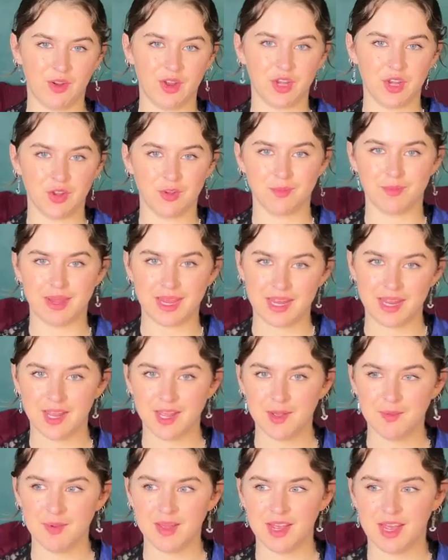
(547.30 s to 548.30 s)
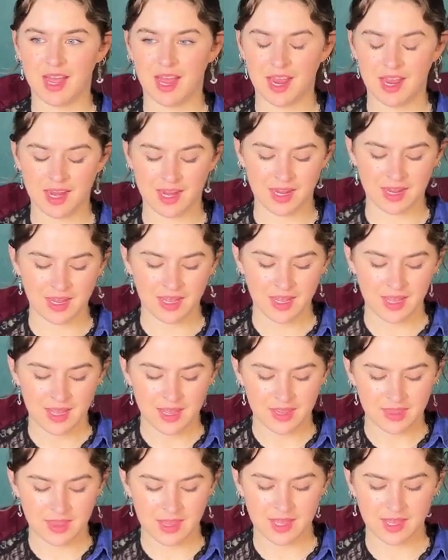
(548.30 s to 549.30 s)
a new medium. I
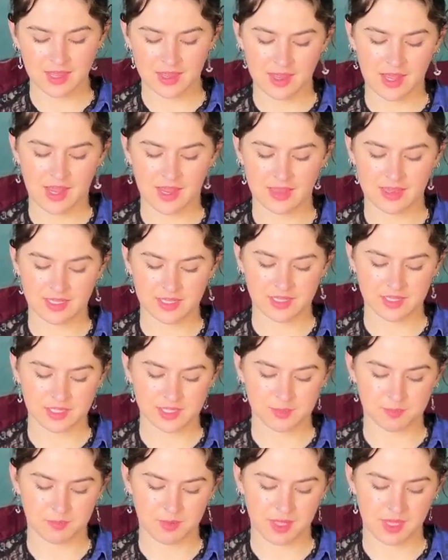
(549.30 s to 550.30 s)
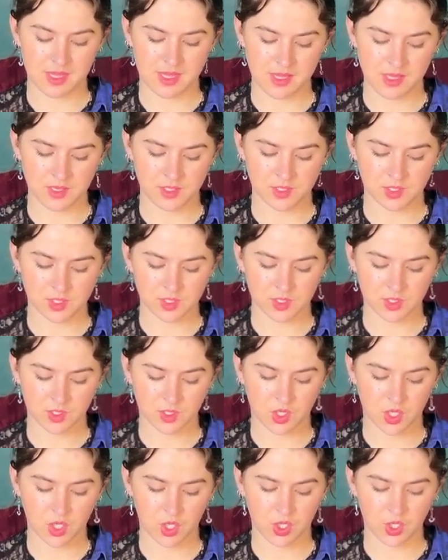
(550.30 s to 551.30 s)
think that this piece
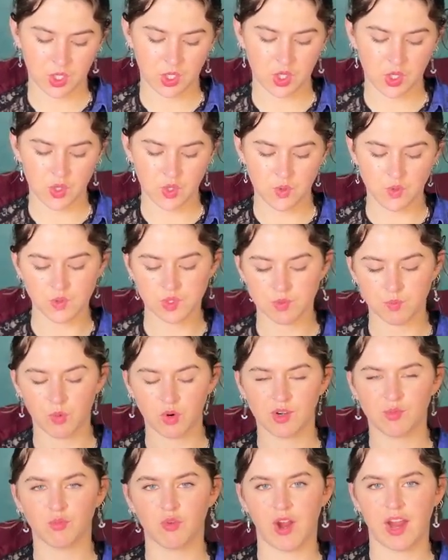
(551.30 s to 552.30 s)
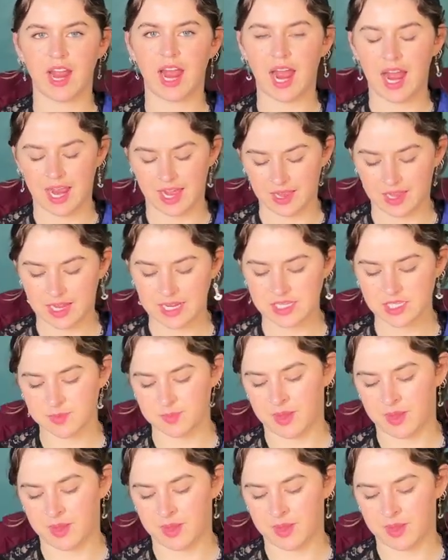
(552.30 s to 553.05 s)
could use more bright highlights,